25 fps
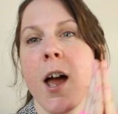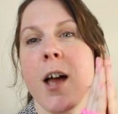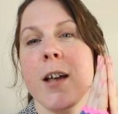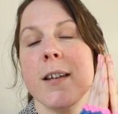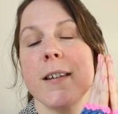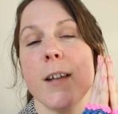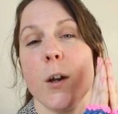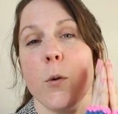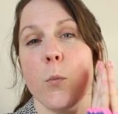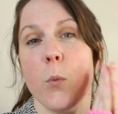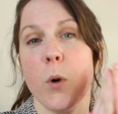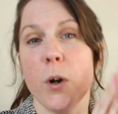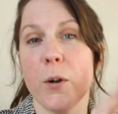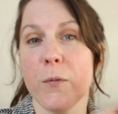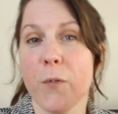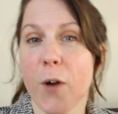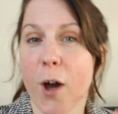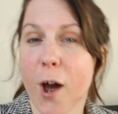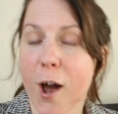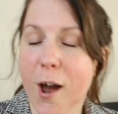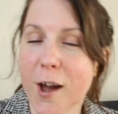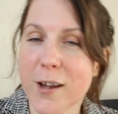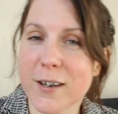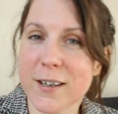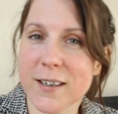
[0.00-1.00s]
So one of
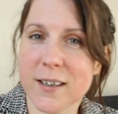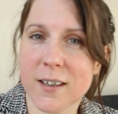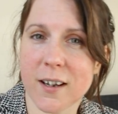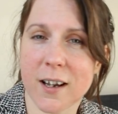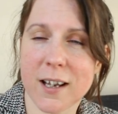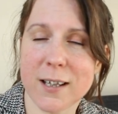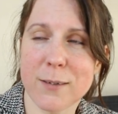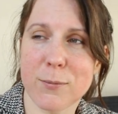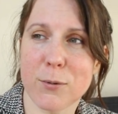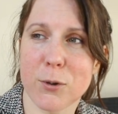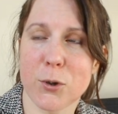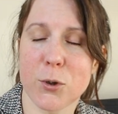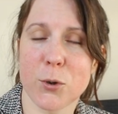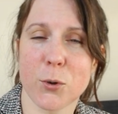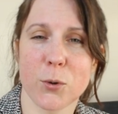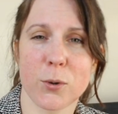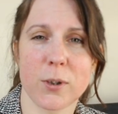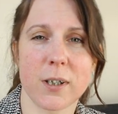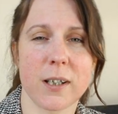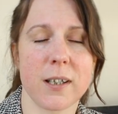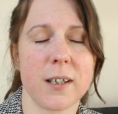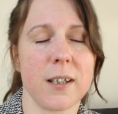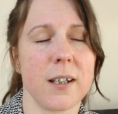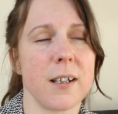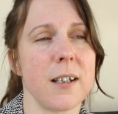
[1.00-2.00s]
her designs was
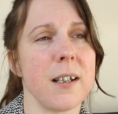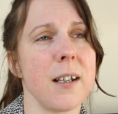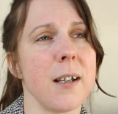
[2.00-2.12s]
shortlisted,